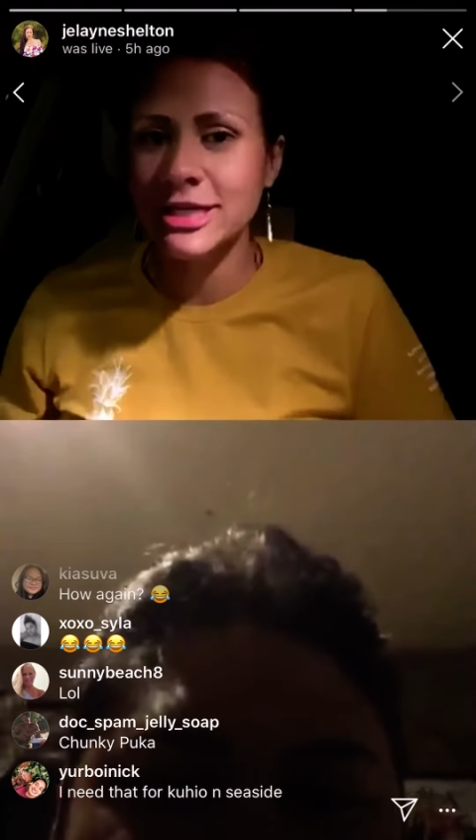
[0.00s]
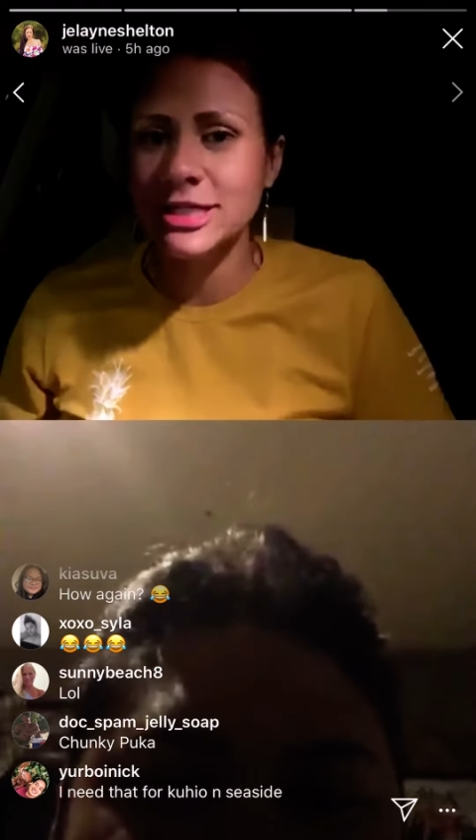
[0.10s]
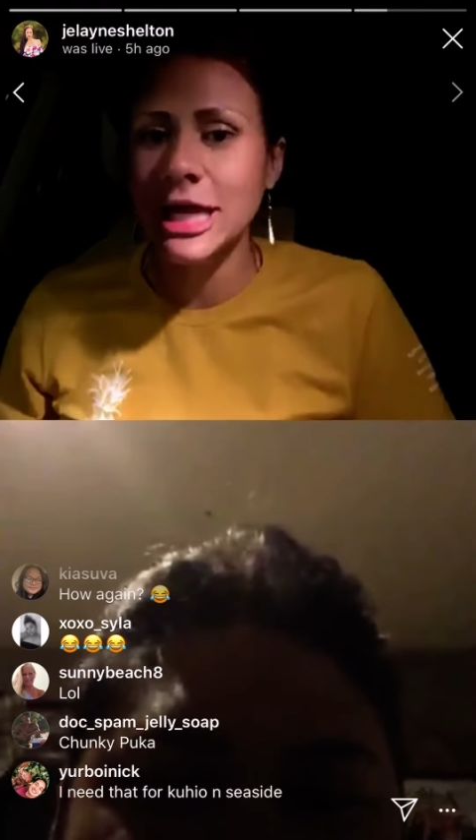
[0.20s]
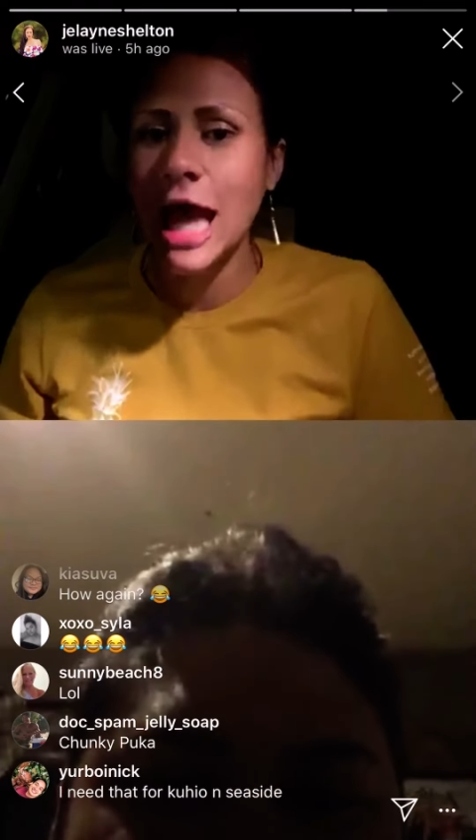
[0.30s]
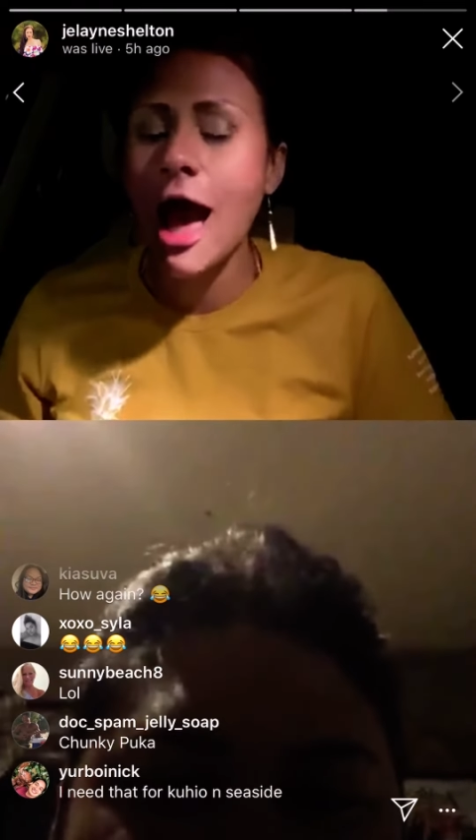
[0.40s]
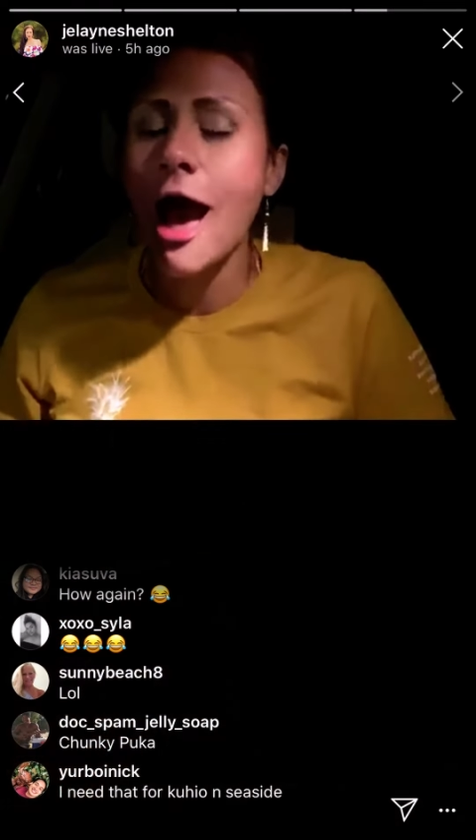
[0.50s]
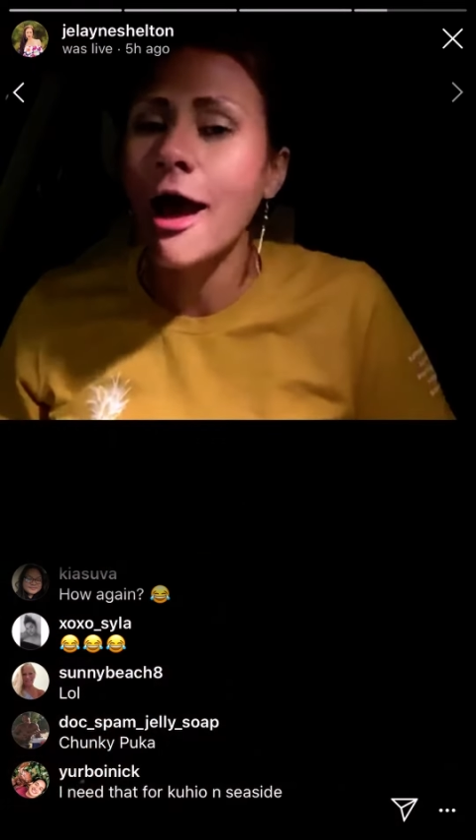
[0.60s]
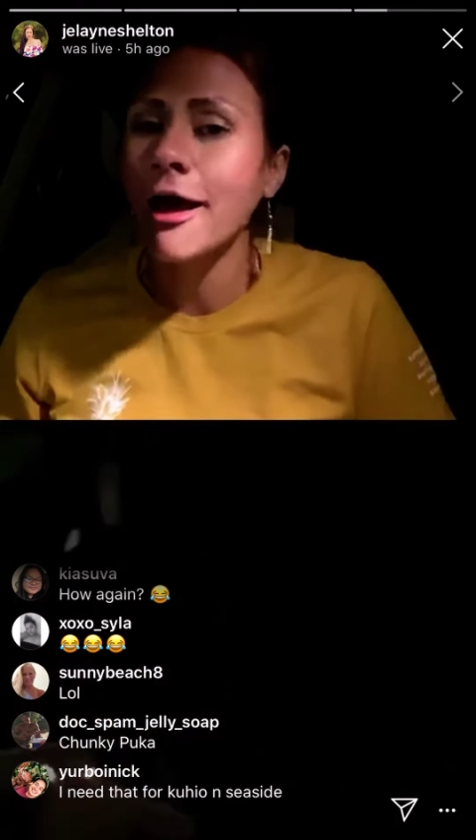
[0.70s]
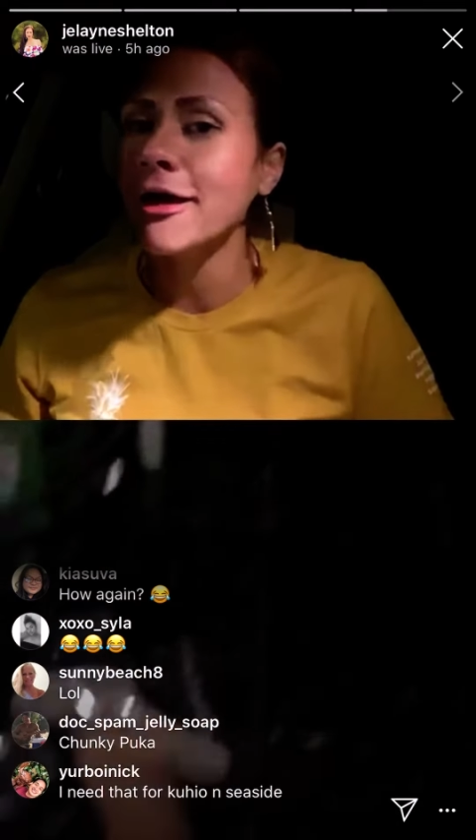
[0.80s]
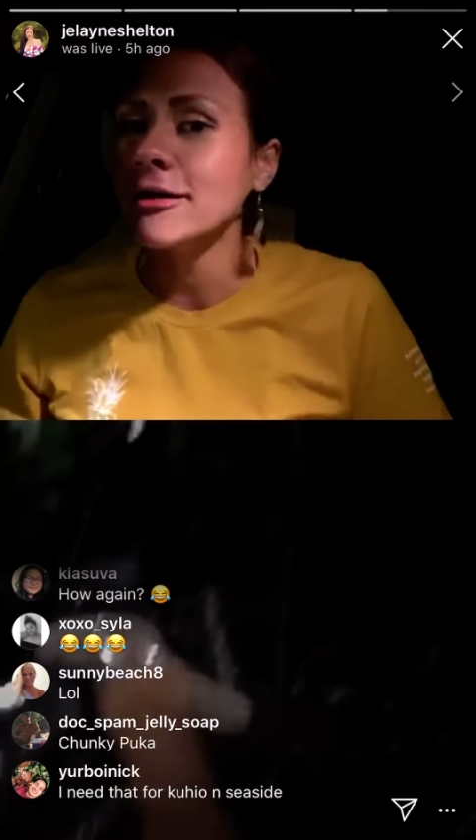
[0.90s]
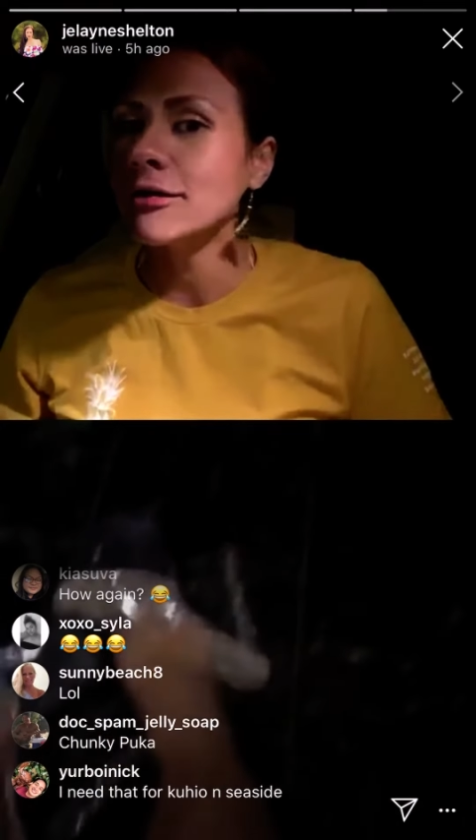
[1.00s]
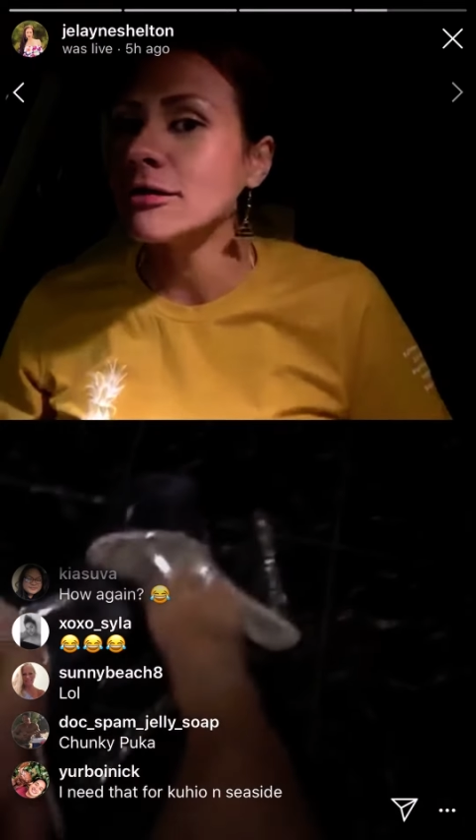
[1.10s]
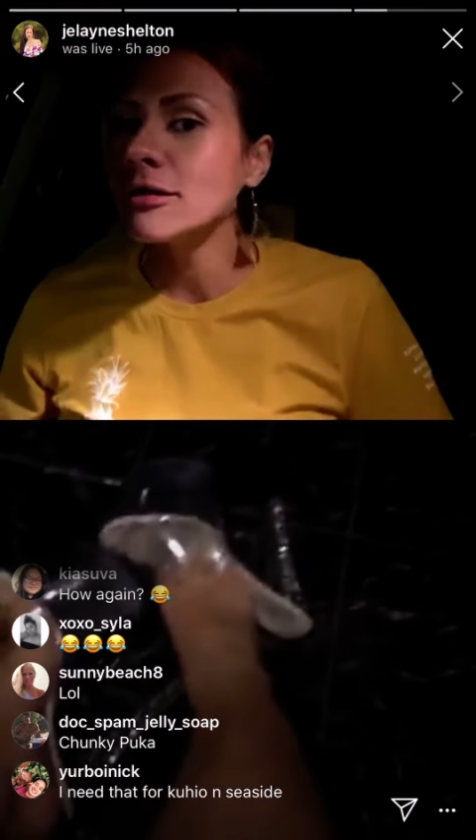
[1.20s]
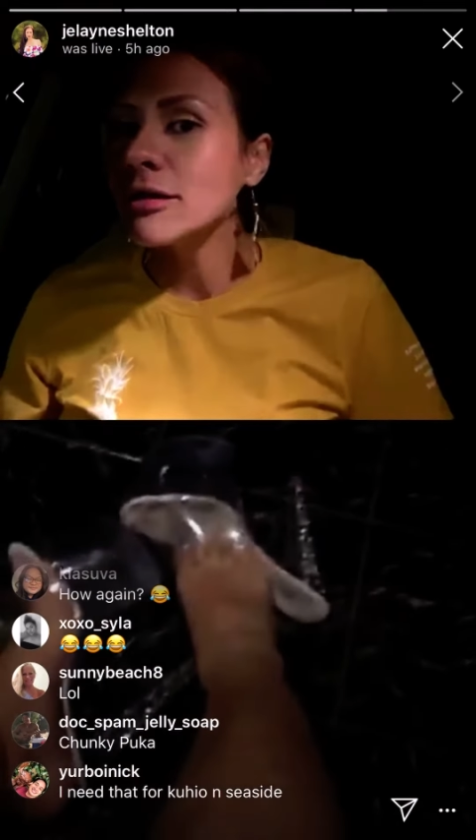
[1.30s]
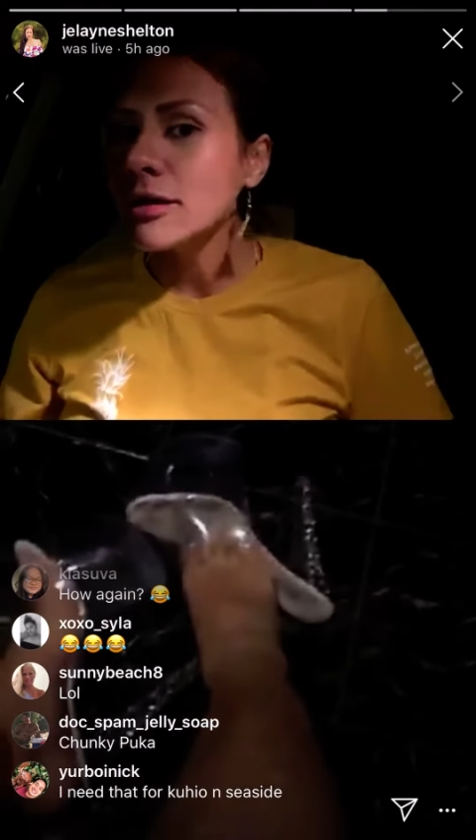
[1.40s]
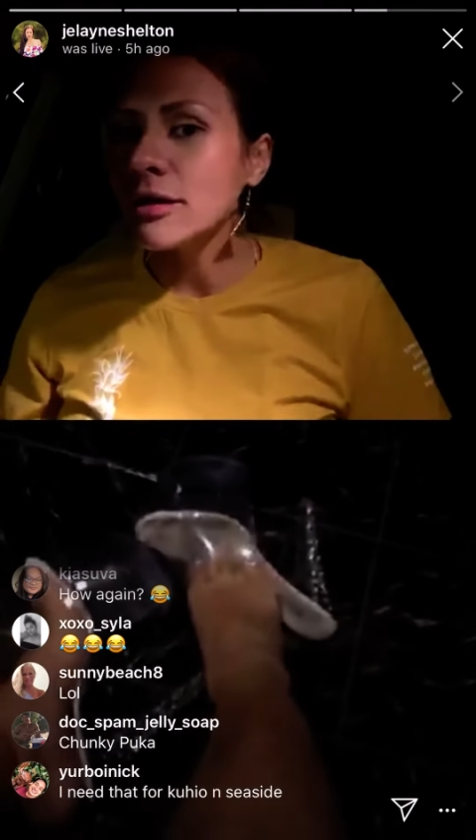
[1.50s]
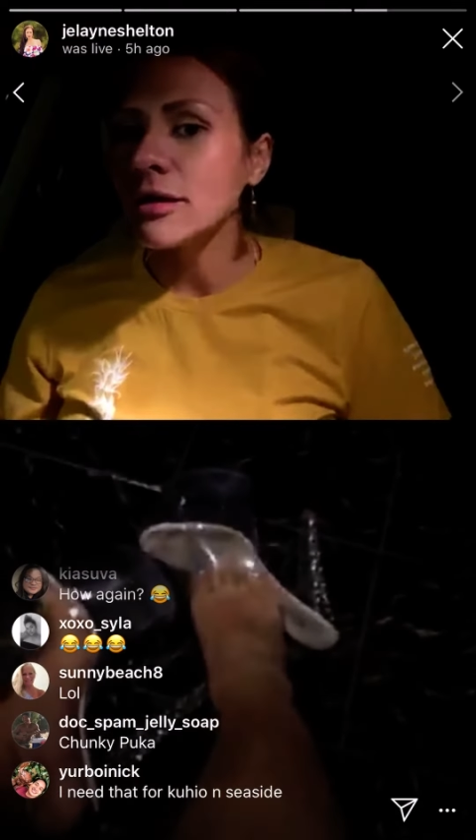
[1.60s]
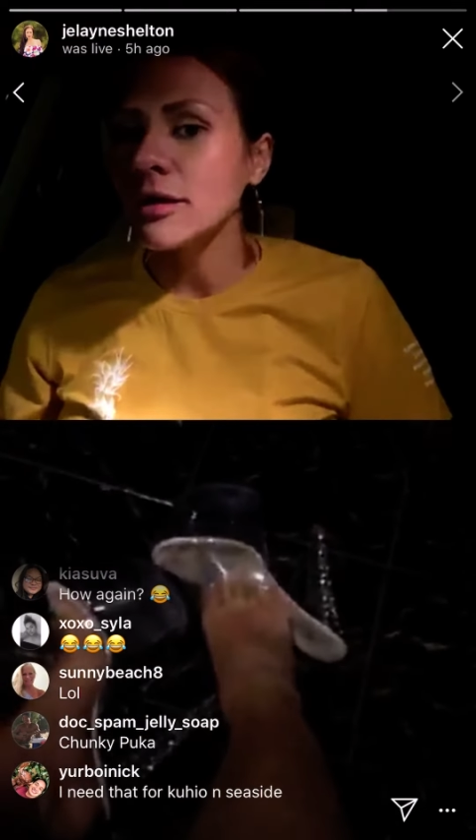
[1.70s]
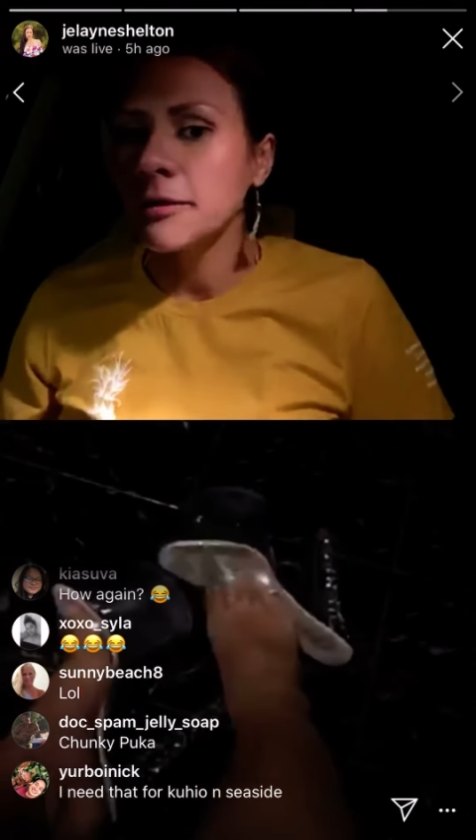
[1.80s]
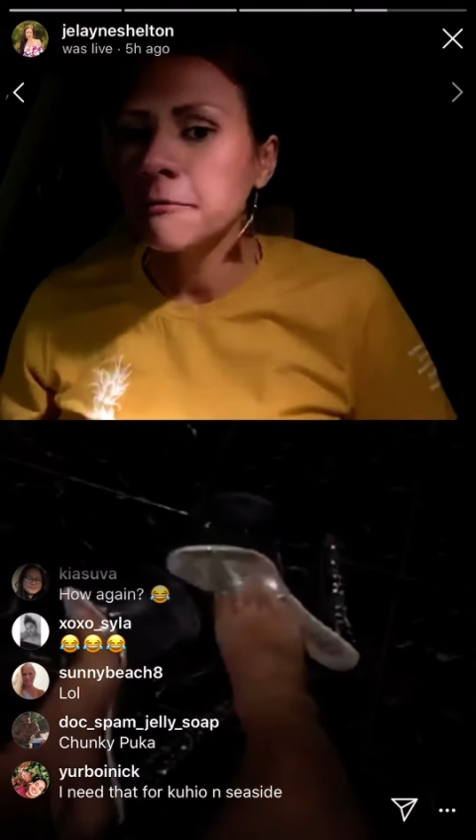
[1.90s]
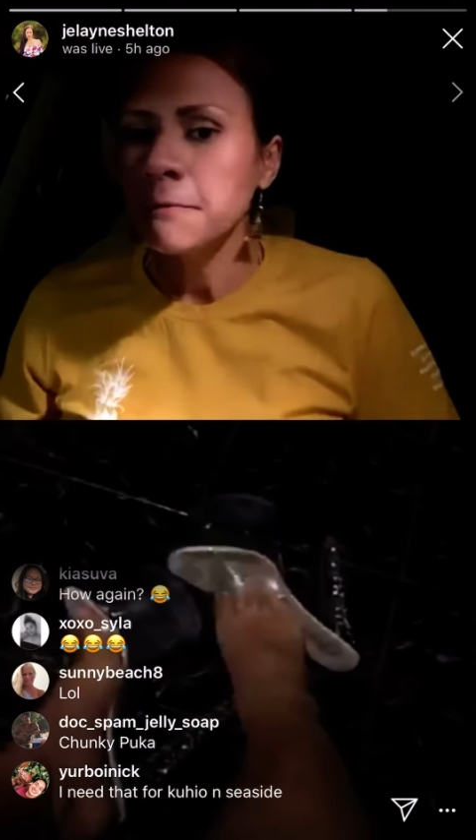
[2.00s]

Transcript: Die.